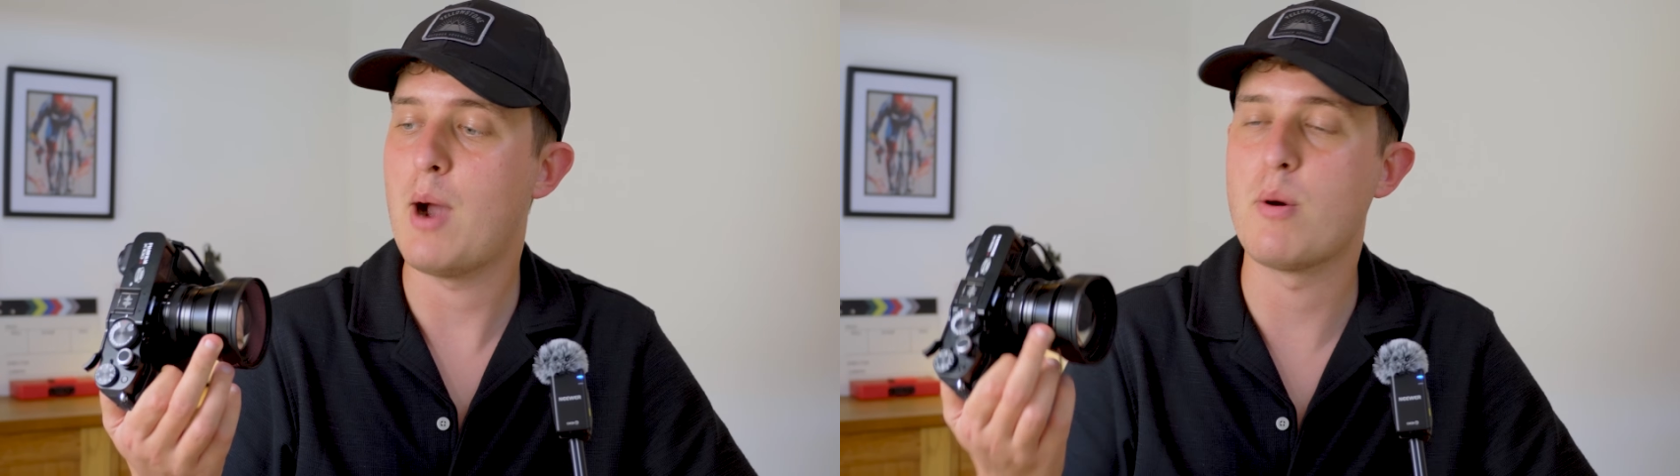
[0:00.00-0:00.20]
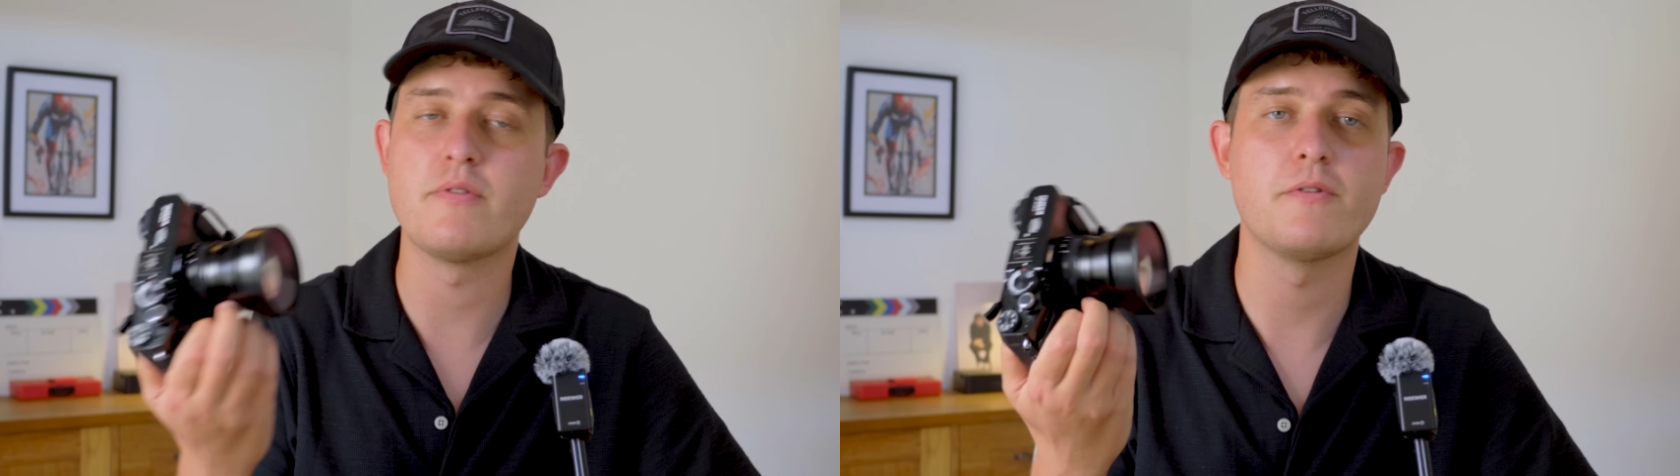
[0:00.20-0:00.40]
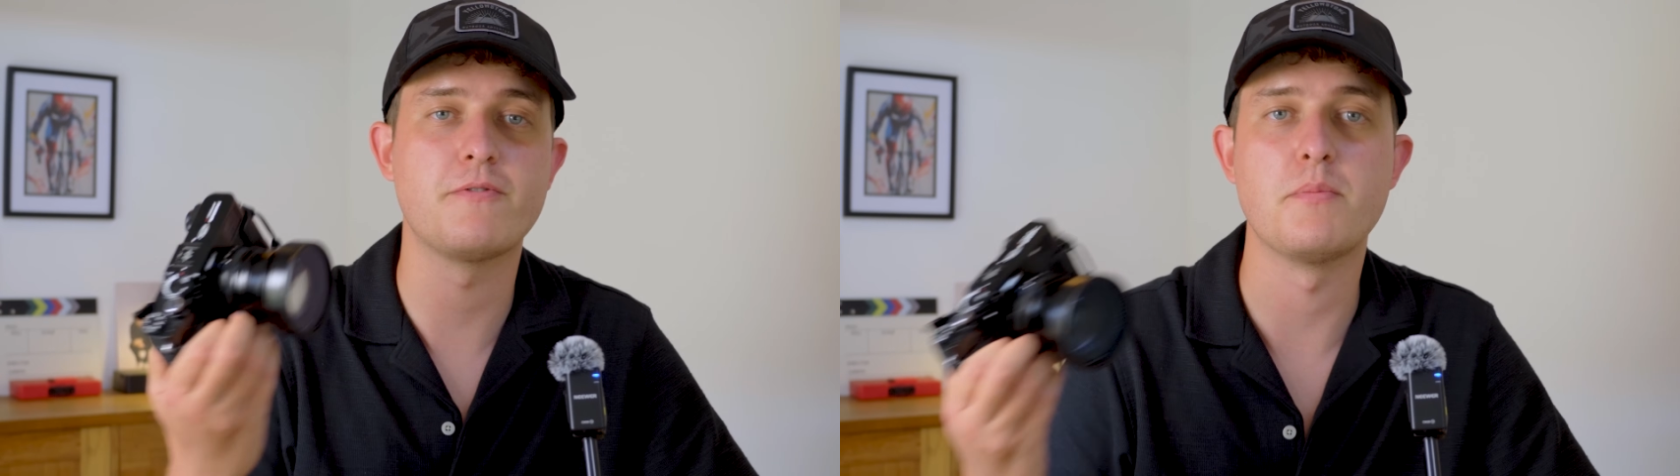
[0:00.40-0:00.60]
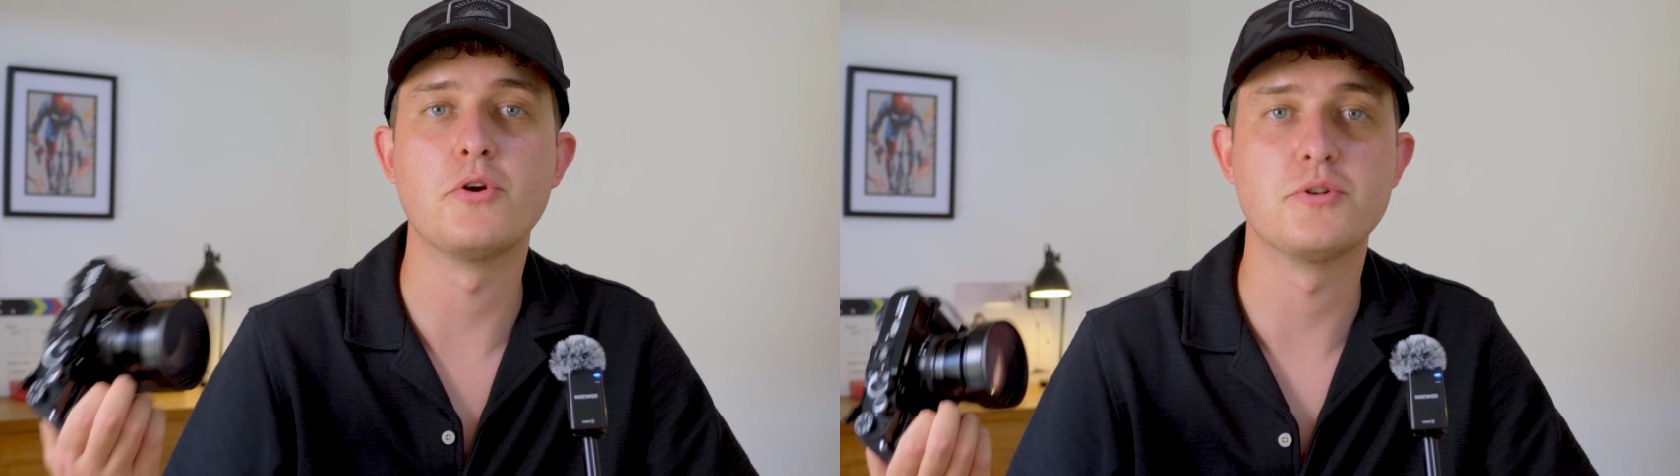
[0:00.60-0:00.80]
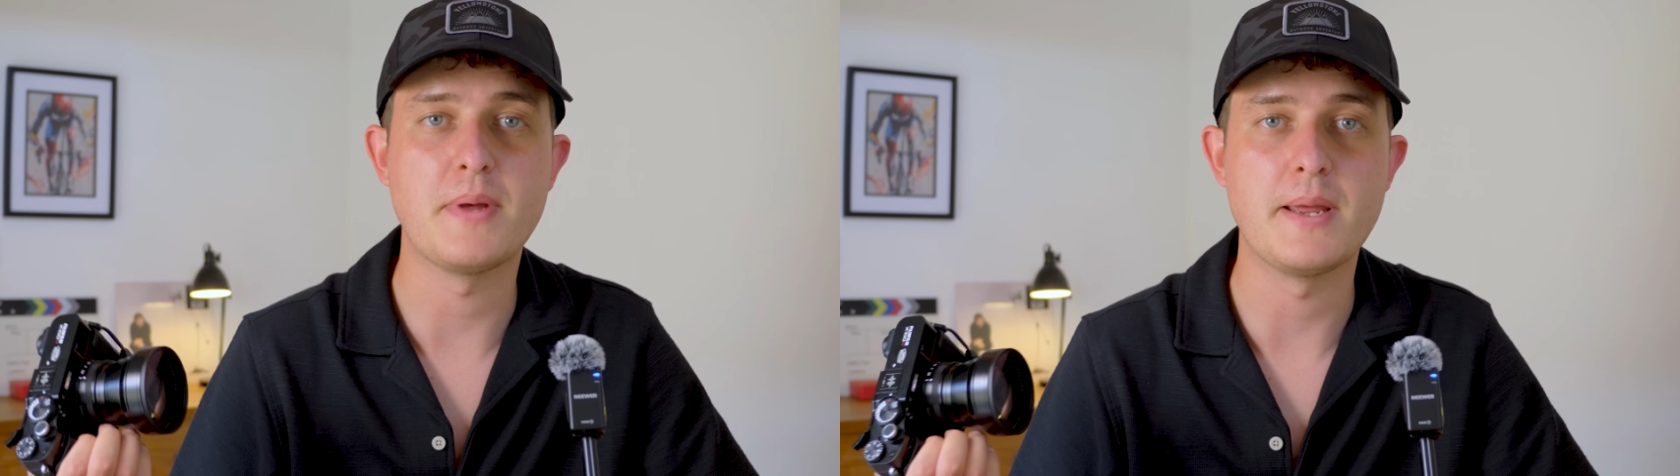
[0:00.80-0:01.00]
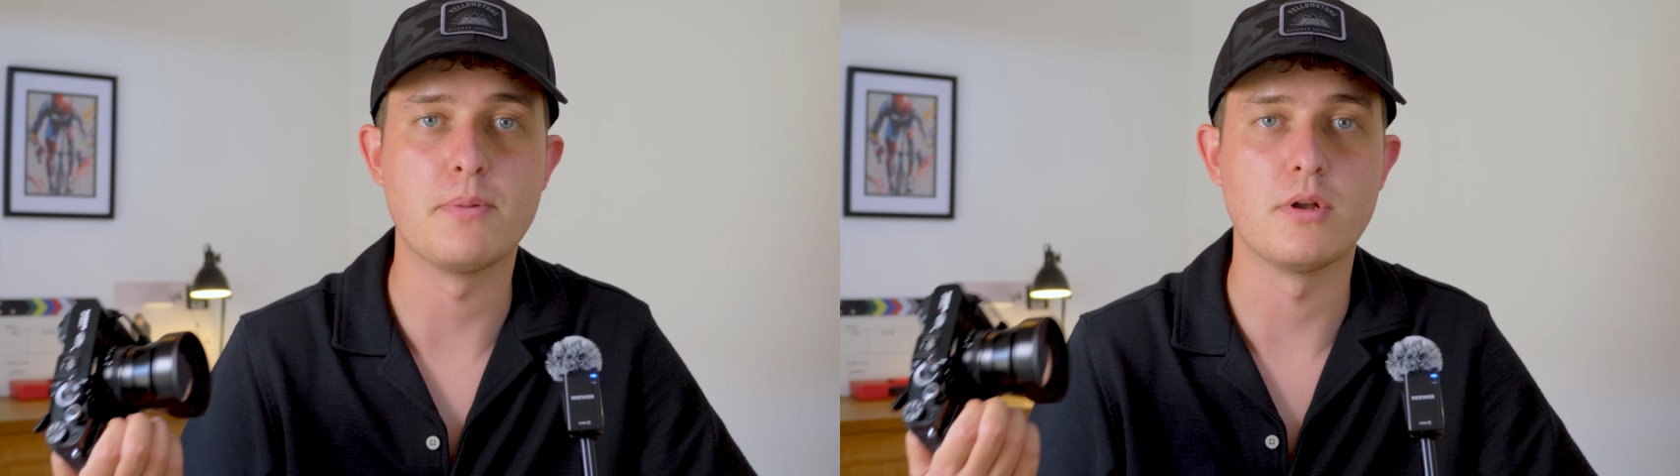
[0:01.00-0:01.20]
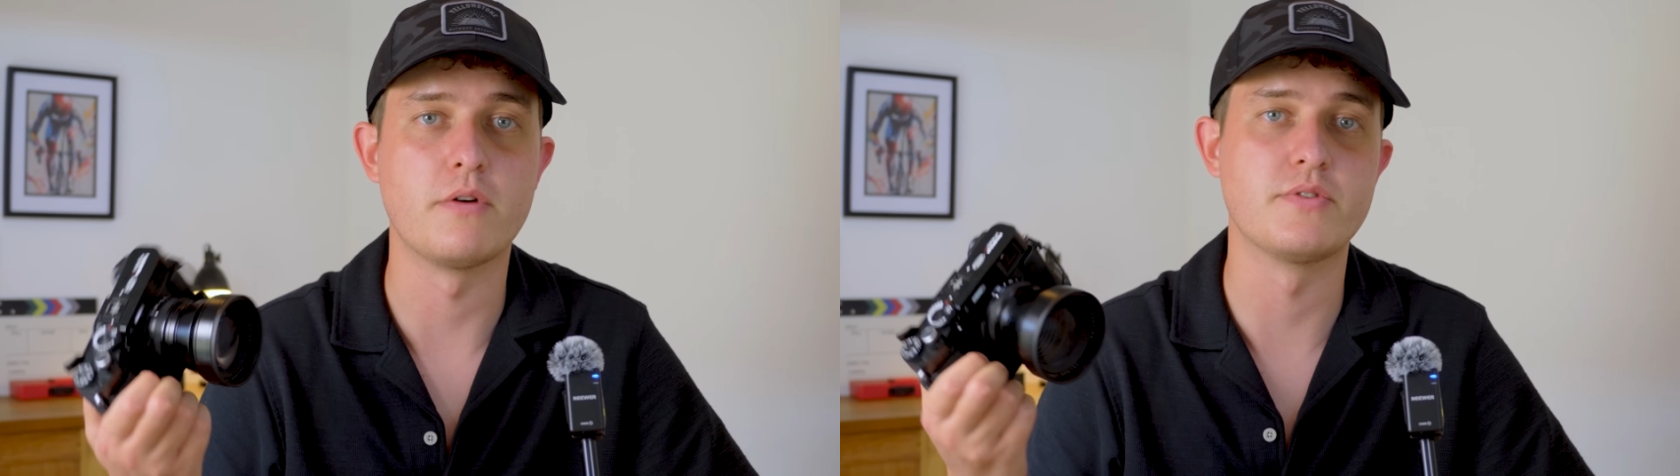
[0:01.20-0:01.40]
However, for most people,